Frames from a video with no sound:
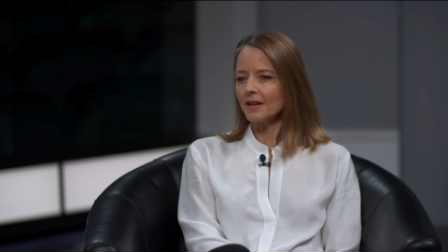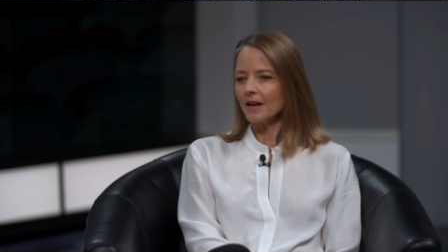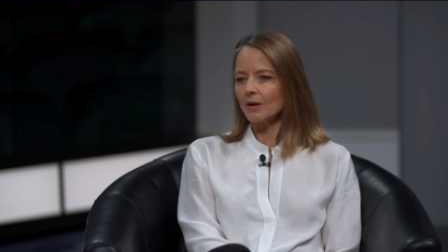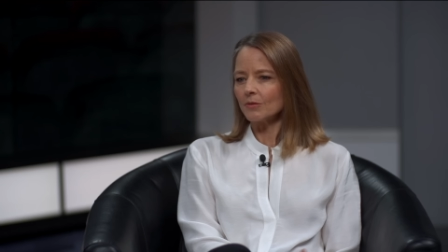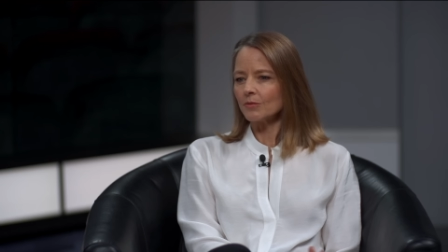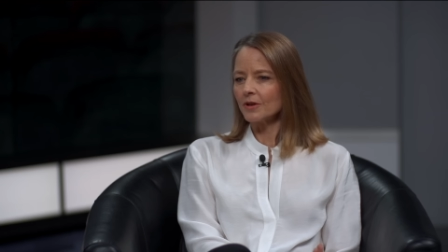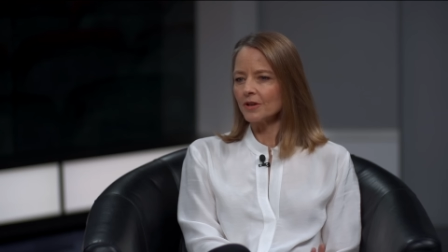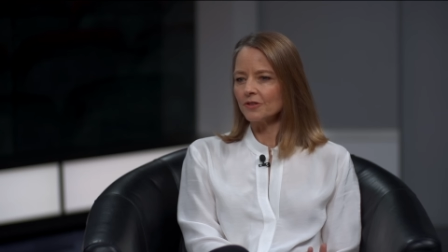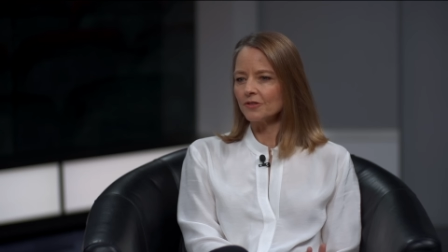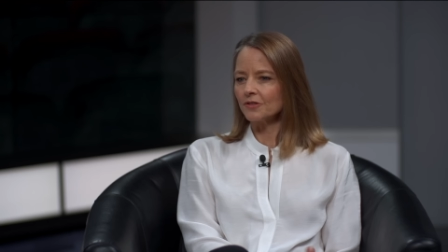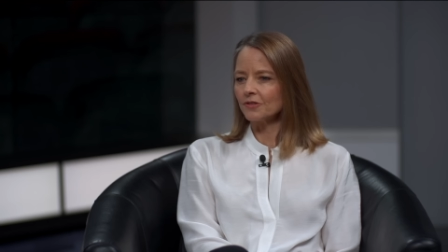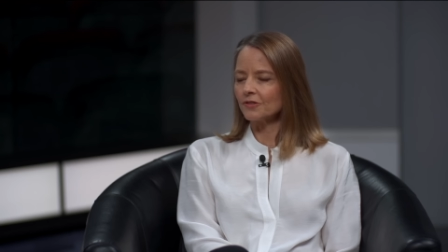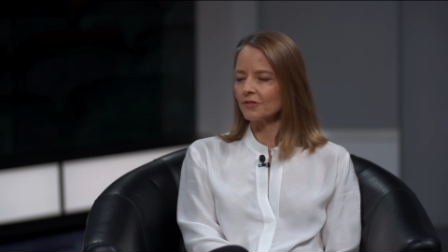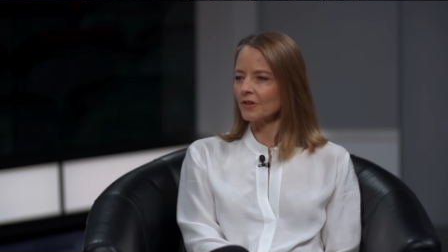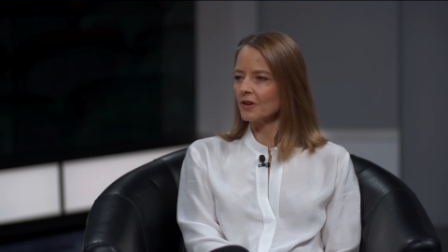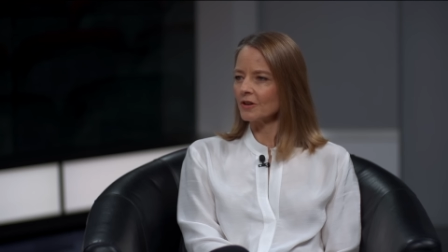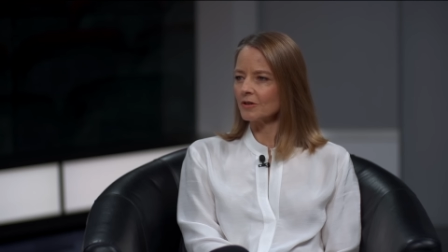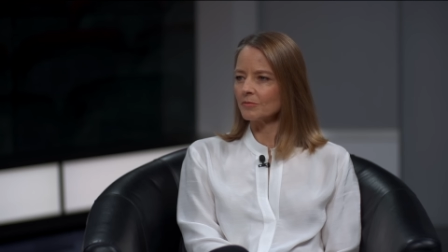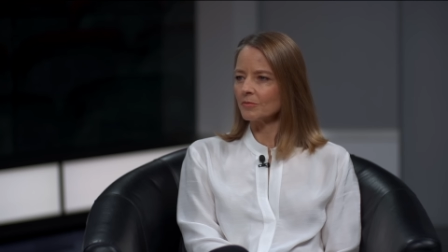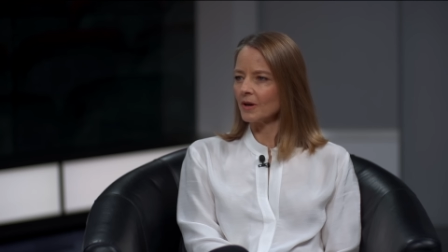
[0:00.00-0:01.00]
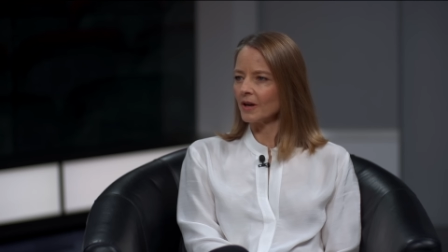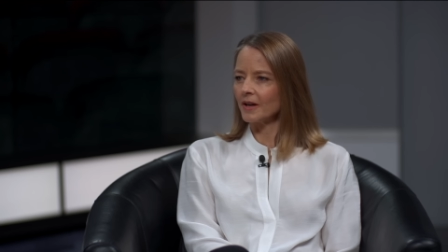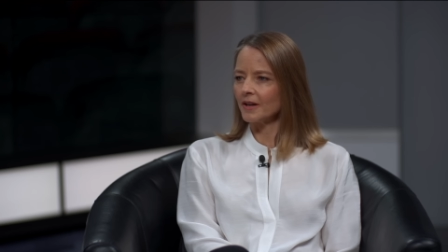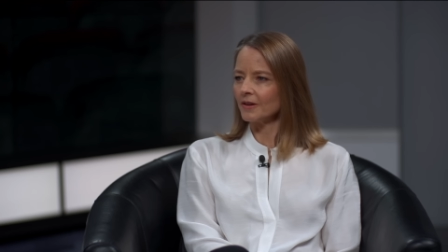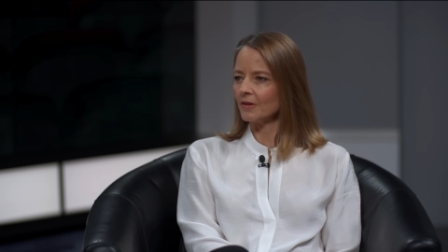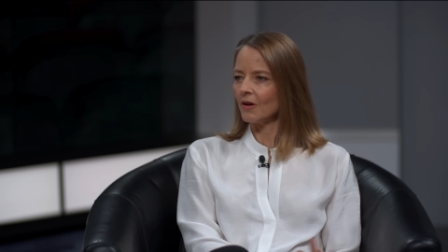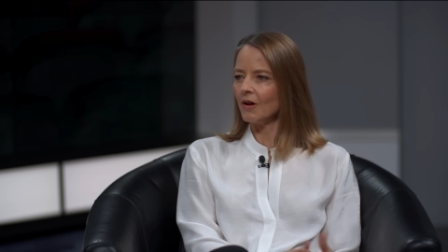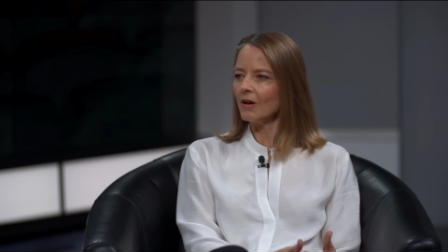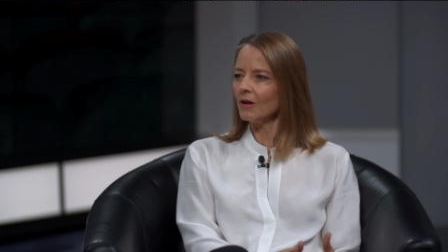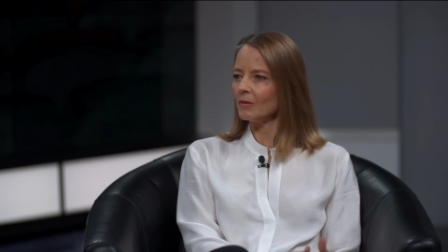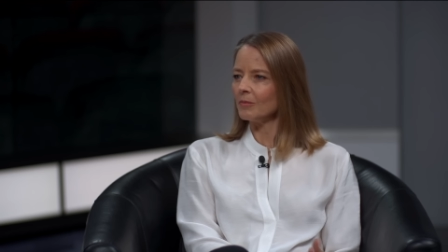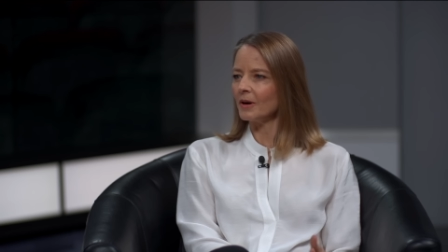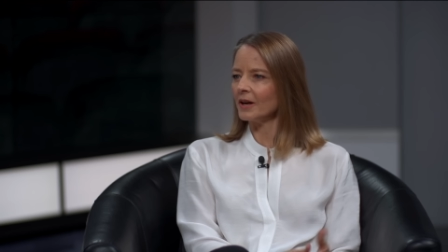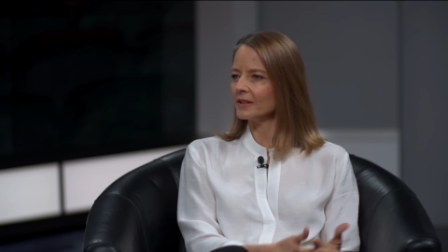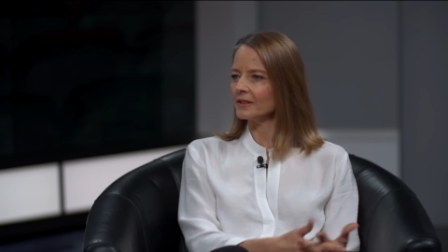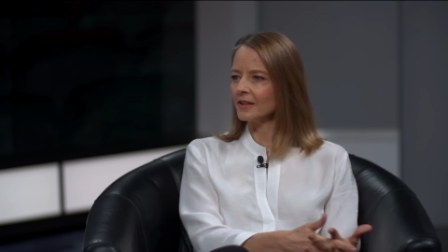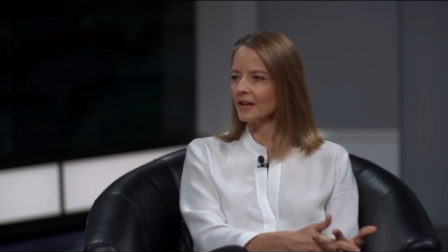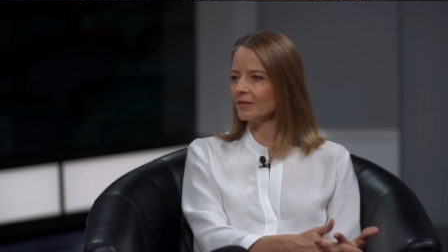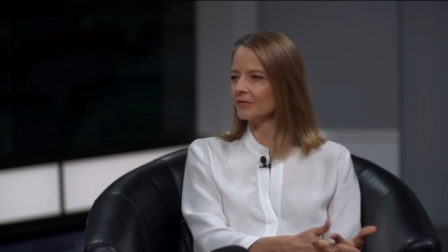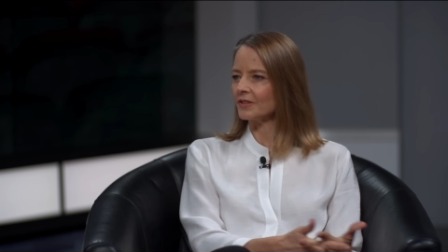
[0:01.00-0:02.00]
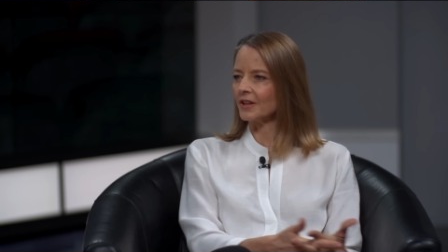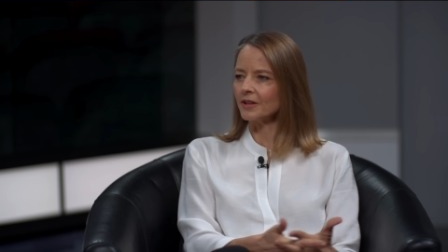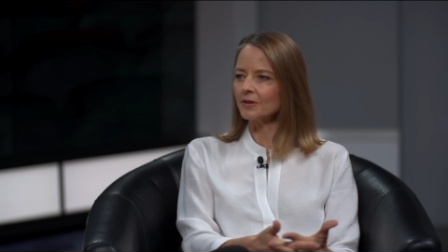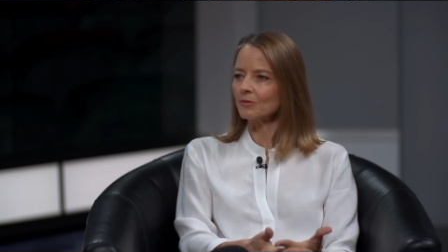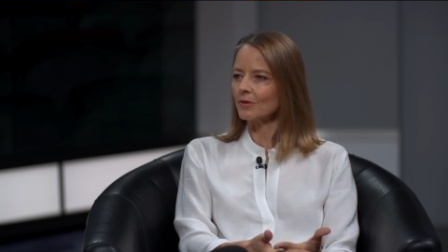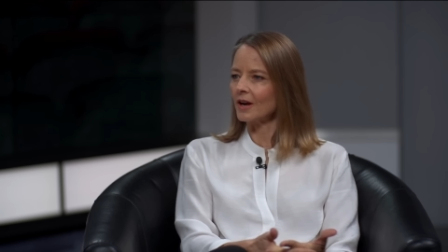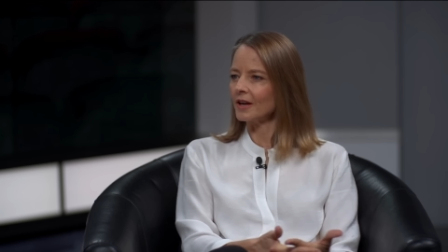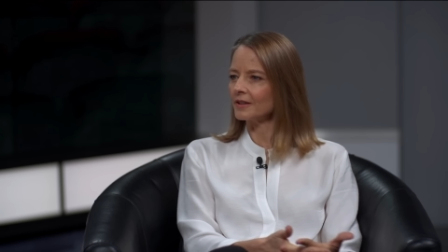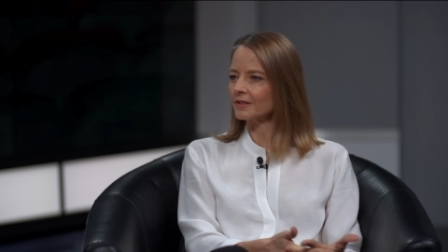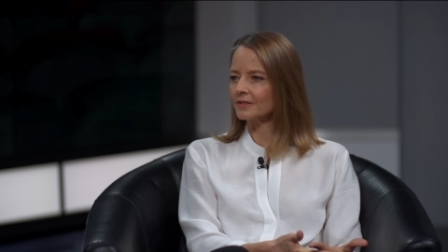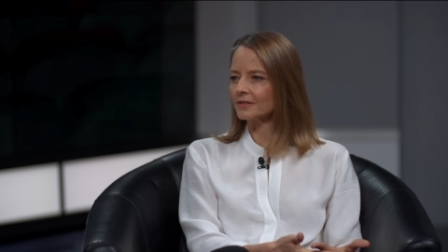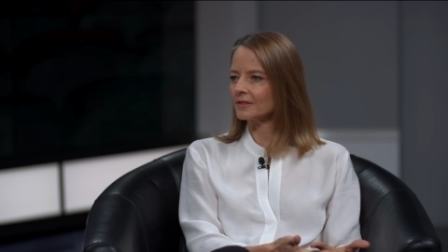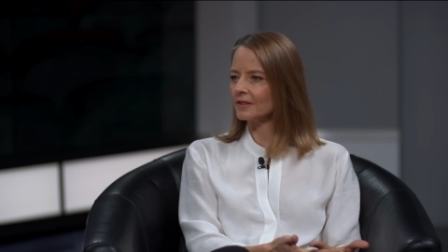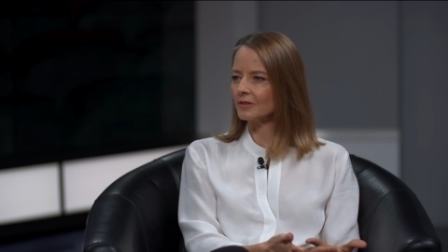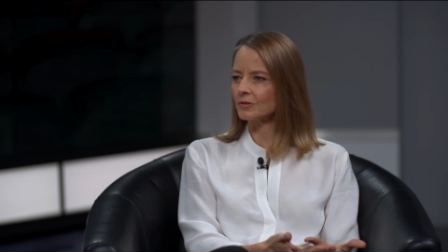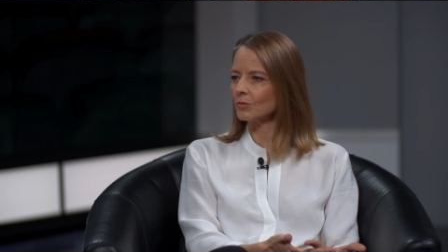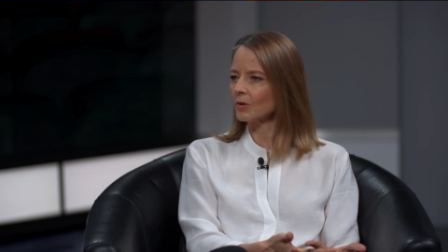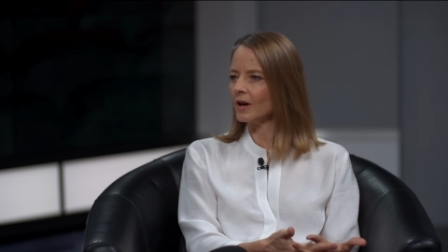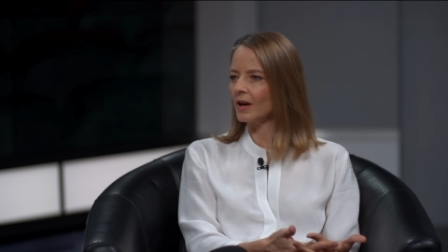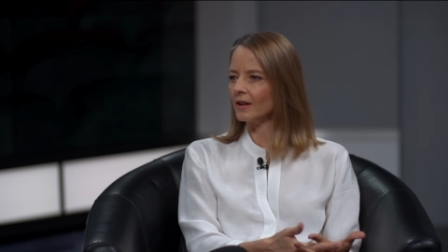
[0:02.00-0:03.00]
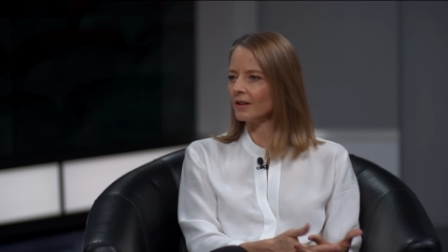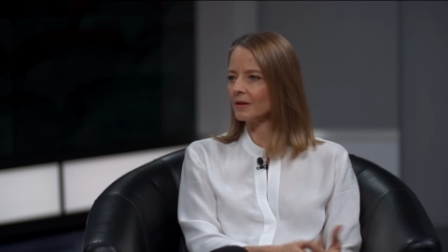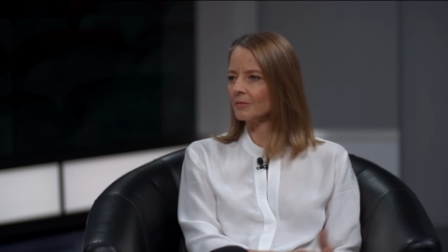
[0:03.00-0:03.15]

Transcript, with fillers: the outrage is shared by all, by left and right yes, as well.